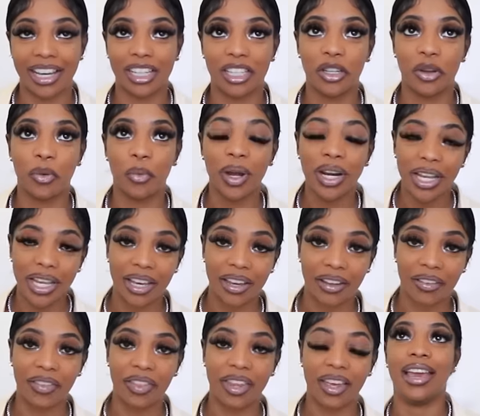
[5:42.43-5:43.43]

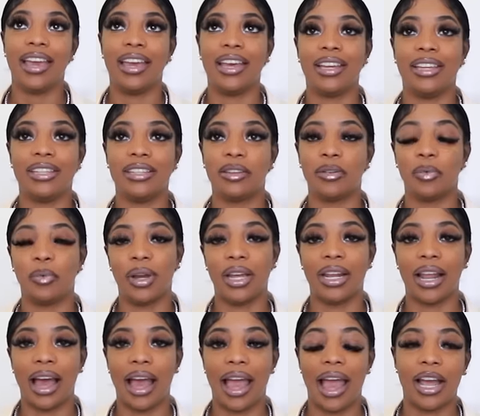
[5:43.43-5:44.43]
20th is
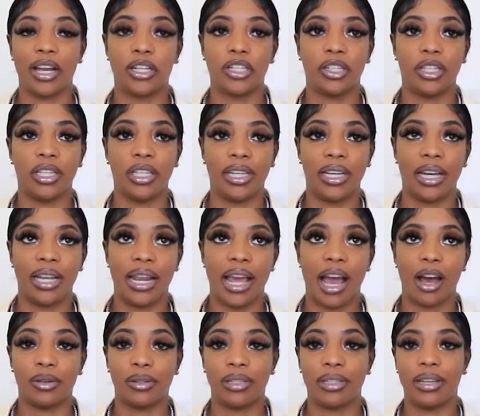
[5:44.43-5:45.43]
when I actually
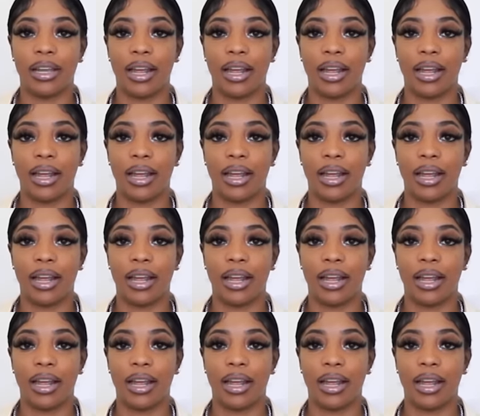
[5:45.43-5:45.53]
announced